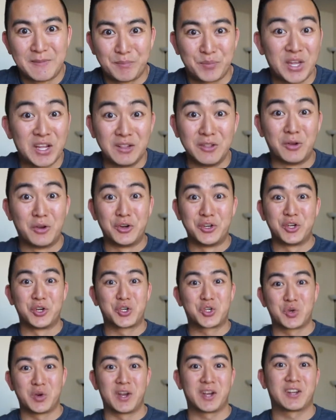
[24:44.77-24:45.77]
It learned your
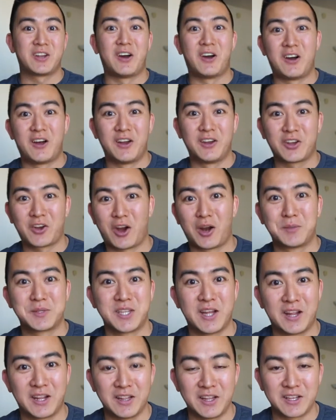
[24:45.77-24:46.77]
trick on carb
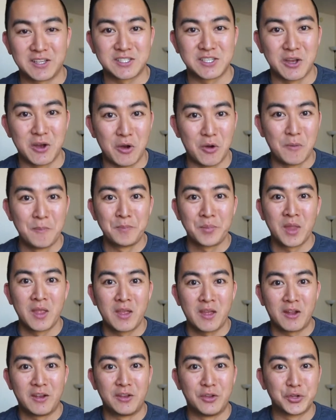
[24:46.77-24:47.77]
cycling. So
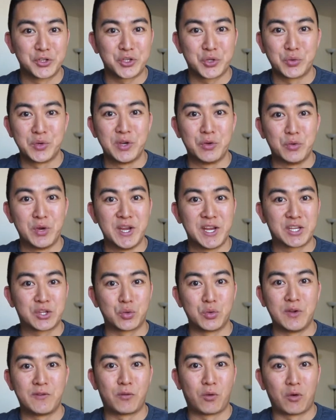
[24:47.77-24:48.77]
in those three weeks,
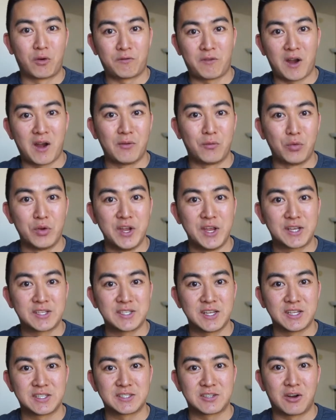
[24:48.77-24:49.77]
three, four, five weeks,
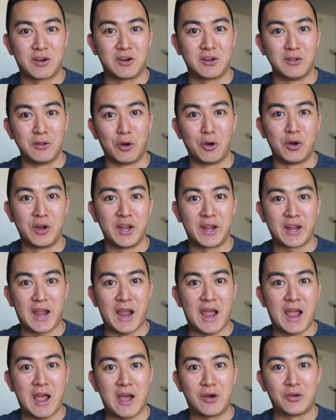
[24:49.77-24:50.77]
it started learning
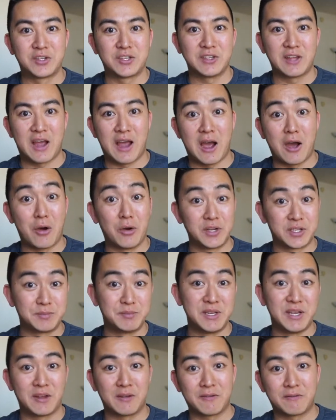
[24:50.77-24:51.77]
how to, how it's
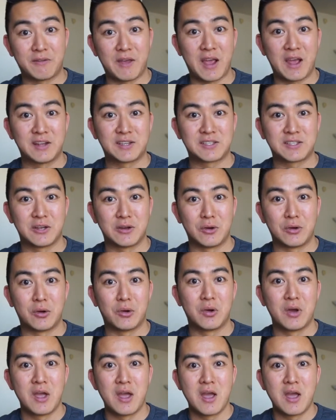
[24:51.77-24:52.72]
being fed. So